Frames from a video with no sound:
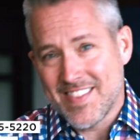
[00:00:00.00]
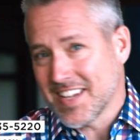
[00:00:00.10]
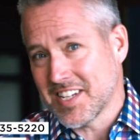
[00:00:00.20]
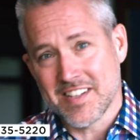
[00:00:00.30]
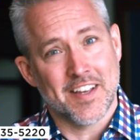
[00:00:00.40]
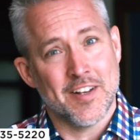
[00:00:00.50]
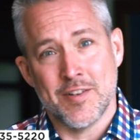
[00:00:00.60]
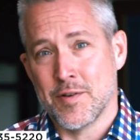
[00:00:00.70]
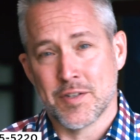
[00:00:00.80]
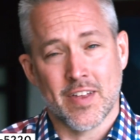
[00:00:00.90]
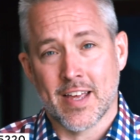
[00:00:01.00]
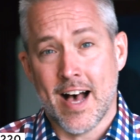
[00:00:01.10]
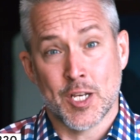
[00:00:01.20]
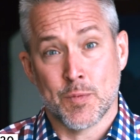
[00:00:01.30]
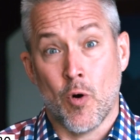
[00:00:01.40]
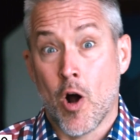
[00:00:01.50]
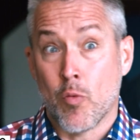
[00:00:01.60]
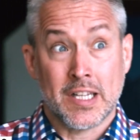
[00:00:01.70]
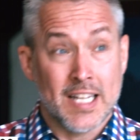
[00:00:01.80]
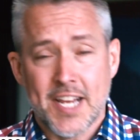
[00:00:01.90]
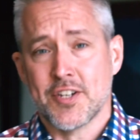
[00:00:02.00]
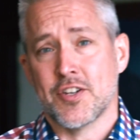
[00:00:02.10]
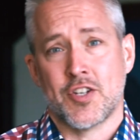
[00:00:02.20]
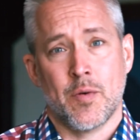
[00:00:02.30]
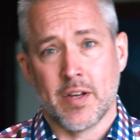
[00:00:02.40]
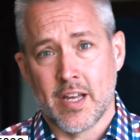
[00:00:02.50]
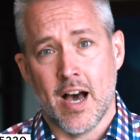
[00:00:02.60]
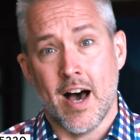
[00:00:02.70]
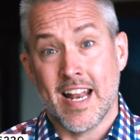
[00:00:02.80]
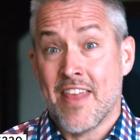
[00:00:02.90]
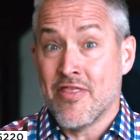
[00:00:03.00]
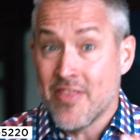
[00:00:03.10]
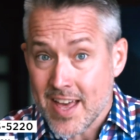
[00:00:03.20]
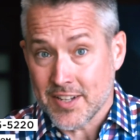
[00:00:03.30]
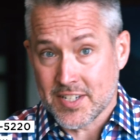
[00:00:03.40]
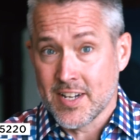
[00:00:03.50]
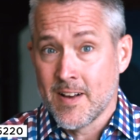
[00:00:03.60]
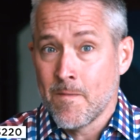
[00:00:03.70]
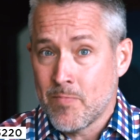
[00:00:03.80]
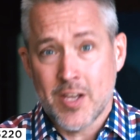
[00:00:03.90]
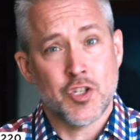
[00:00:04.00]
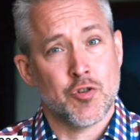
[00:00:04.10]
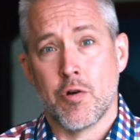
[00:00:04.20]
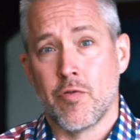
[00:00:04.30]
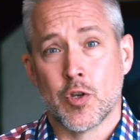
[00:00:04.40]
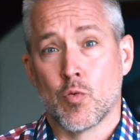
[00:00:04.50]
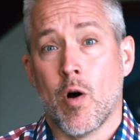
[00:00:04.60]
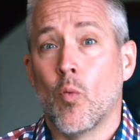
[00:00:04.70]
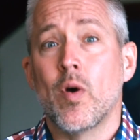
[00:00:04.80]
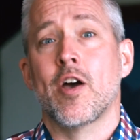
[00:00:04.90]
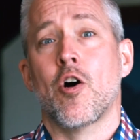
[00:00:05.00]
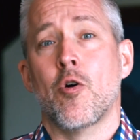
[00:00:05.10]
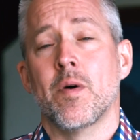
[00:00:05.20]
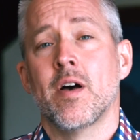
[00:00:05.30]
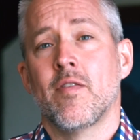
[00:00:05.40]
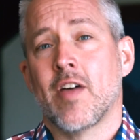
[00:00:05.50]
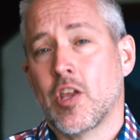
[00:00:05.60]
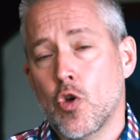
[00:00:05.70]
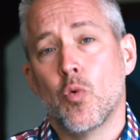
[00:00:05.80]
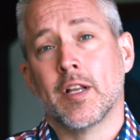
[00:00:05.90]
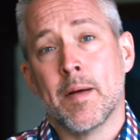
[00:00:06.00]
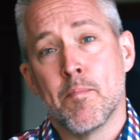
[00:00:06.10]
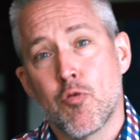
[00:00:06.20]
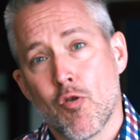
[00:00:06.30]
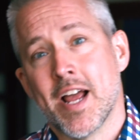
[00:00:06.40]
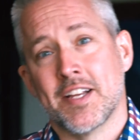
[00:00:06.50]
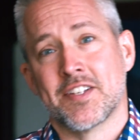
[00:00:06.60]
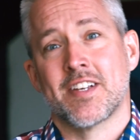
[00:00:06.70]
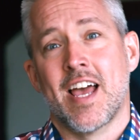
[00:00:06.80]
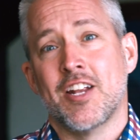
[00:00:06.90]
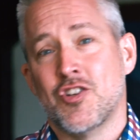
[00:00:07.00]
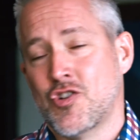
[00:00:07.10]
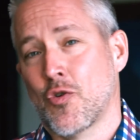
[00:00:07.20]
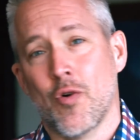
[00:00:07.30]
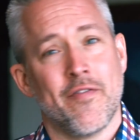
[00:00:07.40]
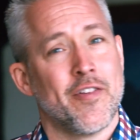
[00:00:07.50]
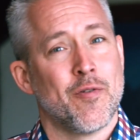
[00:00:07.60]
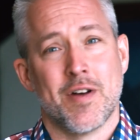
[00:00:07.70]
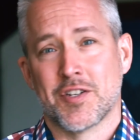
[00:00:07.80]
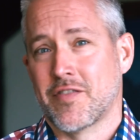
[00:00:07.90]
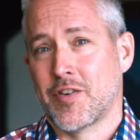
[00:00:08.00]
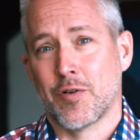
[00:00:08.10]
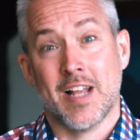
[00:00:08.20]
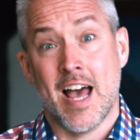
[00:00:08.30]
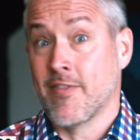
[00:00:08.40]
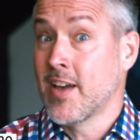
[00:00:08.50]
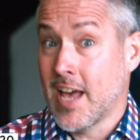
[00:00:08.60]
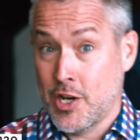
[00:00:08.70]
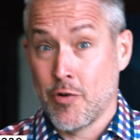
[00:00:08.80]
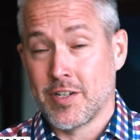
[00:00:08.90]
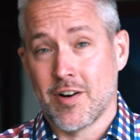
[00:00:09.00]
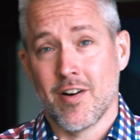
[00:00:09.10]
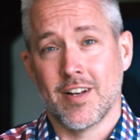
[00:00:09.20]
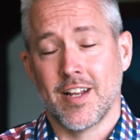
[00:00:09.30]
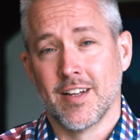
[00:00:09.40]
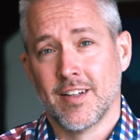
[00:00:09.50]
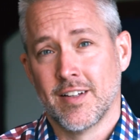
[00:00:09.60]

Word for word: This is the good news of the gospel, a relationship with God. And this, this truth is what we hope that you will embrace and enjoy for the rest of your life and your eternity.